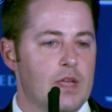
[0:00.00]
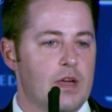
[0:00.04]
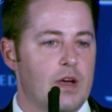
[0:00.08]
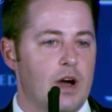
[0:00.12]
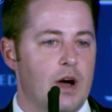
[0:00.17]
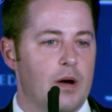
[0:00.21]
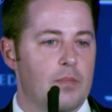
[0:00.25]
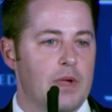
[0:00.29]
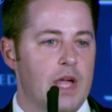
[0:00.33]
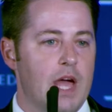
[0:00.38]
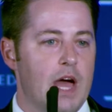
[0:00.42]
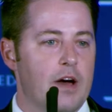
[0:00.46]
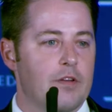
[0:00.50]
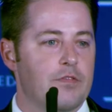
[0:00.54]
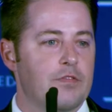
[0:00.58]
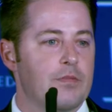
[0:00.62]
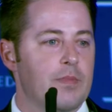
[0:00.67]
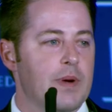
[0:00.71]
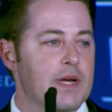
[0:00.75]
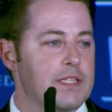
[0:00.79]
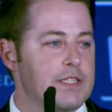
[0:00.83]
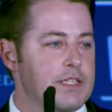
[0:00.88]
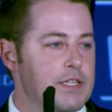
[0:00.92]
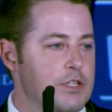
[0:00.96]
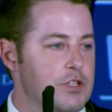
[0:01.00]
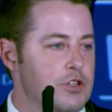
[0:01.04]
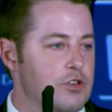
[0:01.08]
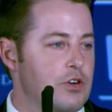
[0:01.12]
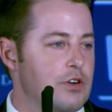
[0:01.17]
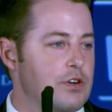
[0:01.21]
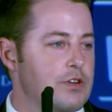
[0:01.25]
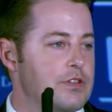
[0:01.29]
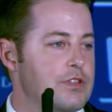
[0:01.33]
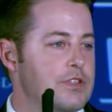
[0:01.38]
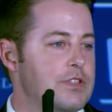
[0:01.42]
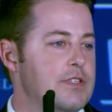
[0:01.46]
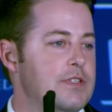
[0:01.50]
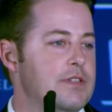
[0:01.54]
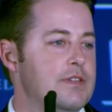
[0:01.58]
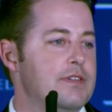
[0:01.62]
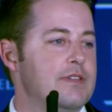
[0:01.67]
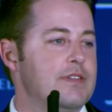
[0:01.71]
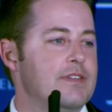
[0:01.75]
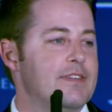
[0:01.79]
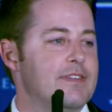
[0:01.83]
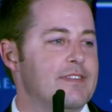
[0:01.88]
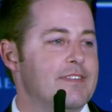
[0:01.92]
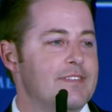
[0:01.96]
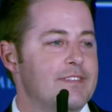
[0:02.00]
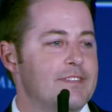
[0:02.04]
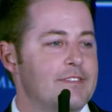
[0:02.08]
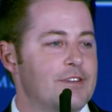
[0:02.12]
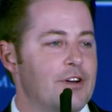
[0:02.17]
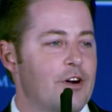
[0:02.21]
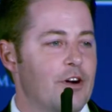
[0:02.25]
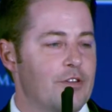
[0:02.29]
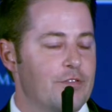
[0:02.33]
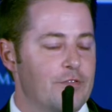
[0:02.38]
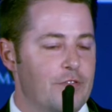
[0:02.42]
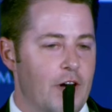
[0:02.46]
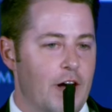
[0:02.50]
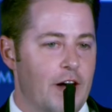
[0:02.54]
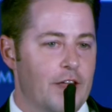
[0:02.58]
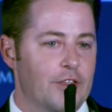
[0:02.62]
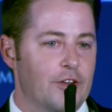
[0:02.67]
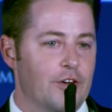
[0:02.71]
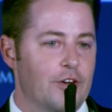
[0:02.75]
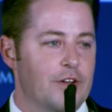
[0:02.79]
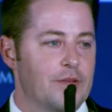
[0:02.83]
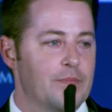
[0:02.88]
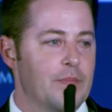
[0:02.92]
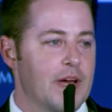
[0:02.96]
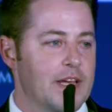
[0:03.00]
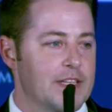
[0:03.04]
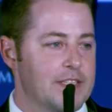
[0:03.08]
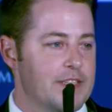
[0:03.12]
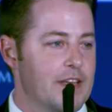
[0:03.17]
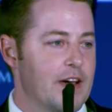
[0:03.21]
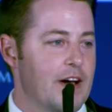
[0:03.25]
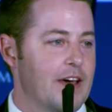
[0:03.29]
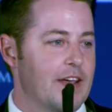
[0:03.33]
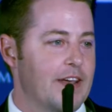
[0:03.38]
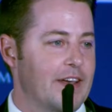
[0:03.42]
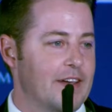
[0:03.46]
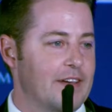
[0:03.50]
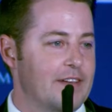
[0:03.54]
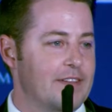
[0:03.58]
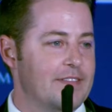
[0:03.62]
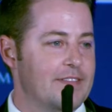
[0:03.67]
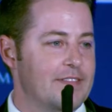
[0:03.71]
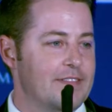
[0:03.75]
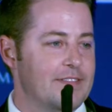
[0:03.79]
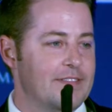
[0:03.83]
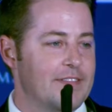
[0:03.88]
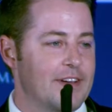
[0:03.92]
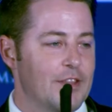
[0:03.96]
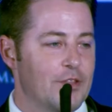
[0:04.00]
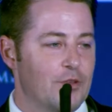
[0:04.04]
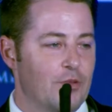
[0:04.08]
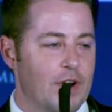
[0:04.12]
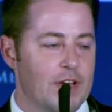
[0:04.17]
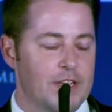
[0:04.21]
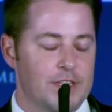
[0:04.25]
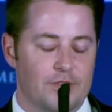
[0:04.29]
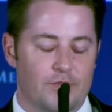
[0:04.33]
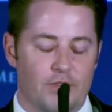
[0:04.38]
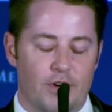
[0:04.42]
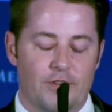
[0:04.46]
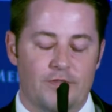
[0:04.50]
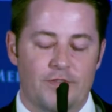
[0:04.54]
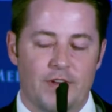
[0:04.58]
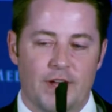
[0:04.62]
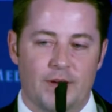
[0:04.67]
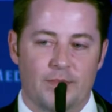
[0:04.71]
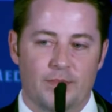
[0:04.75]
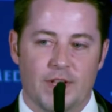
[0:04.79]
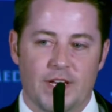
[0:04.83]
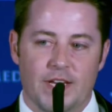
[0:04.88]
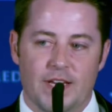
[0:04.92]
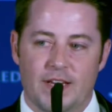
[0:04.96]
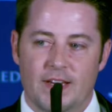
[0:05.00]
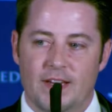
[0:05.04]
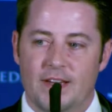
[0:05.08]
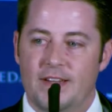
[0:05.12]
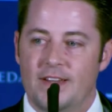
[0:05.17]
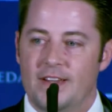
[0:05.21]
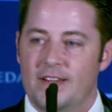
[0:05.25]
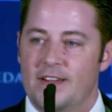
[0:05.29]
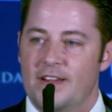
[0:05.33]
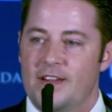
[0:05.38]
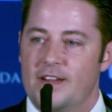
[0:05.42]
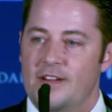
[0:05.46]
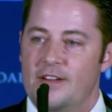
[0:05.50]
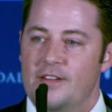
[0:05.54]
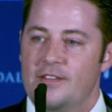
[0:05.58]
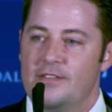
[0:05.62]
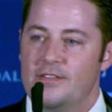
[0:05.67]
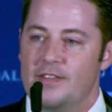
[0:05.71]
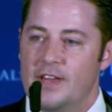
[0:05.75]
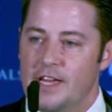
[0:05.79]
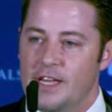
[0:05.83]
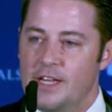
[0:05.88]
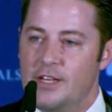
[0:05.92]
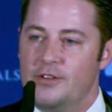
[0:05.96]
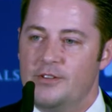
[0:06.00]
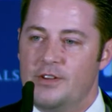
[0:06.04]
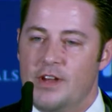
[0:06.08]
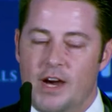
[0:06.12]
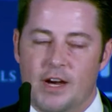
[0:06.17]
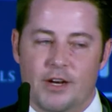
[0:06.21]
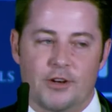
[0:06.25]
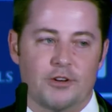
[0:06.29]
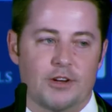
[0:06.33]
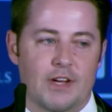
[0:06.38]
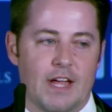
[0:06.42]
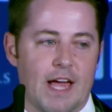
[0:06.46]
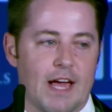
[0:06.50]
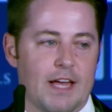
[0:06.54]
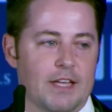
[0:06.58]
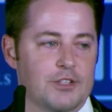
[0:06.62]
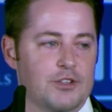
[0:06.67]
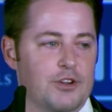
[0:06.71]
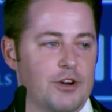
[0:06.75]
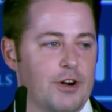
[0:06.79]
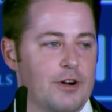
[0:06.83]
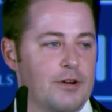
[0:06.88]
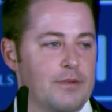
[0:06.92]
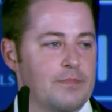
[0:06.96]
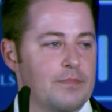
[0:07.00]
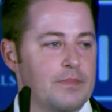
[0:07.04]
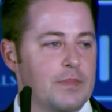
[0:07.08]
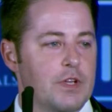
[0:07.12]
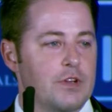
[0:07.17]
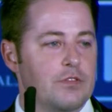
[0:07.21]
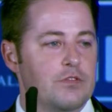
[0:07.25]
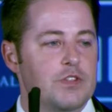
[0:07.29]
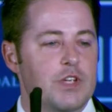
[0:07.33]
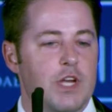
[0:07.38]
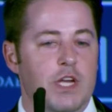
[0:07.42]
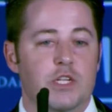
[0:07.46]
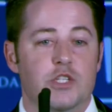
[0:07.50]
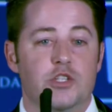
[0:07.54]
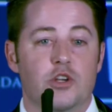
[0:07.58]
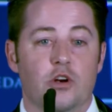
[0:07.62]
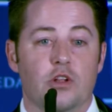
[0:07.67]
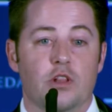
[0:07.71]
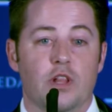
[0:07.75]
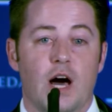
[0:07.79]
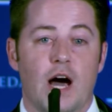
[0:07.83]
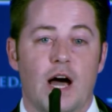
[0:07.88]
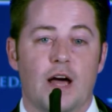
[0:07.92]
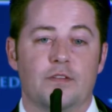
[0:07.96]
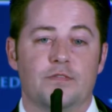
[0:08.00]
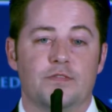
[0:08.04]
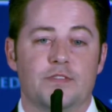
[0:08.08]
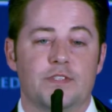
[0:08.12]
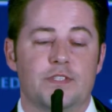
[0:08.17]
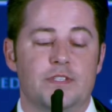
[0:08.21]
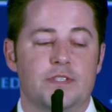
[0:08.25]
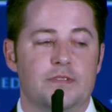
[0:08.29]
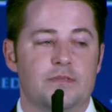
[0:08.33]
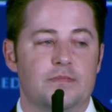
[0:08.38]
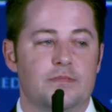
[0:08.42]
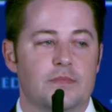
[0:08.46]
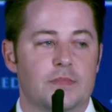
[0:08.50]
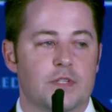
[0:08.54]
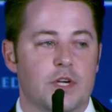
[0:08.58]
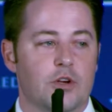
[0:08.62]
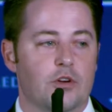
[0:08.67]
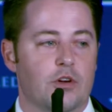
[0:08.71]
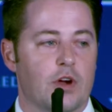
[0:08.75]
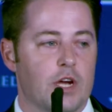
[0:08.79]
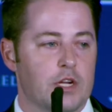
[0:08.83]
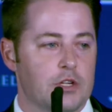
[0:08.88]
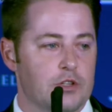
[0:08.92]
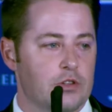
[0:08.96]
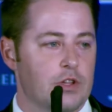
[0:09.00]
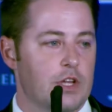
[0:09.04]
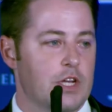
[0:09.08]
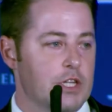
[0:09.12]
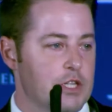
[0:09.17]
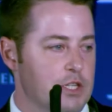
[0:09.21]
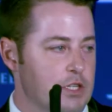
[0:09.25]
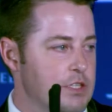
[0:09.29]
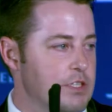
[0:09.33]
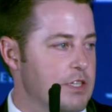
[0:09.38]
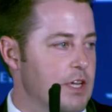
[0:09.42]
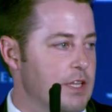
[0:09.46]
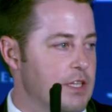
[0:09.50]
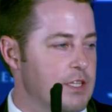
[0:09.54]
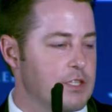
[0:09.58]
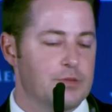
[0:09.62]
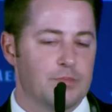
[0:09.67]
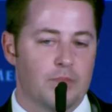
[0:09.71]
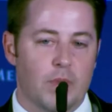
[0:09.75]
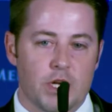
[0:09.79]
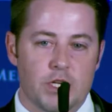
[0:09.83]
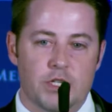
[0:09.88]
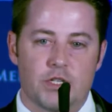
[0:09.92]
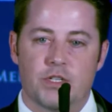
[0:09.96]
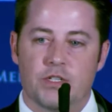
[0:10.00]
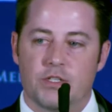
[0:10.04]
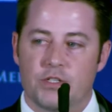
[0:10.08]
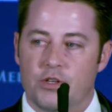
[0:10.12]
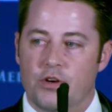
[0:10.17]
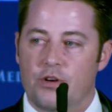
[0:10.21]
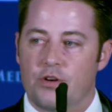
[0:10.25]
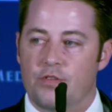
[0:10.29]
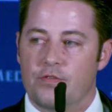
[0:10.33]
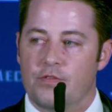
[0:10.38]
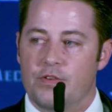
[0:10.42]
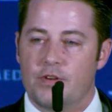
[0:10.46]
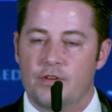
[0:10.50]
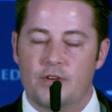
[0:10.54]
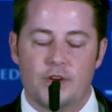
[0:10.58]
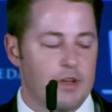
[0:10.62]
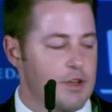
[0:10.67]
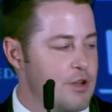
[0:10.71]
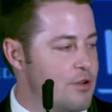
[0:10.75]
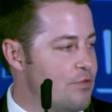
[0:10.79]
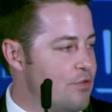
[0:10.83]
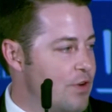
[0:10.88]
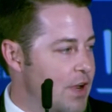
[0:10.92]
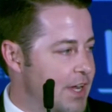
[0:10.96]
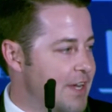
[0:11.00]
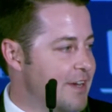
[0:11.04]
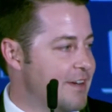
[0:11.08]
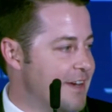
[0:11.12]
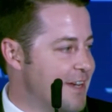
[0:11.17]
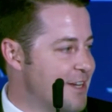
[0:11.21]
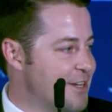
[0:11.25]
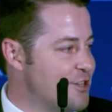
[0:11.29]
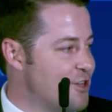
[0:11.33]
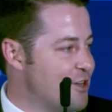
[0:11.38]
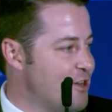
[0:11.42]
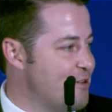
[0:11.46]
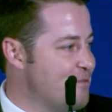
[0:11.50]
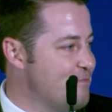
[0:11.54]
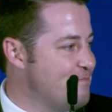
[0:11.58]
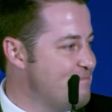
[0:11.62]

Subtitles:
On behalf of my sisters, our father and my son, and the rest of our family, thank you, Dr. Kastner. You've changed our lives. Congratulations on this much-deserved recognition.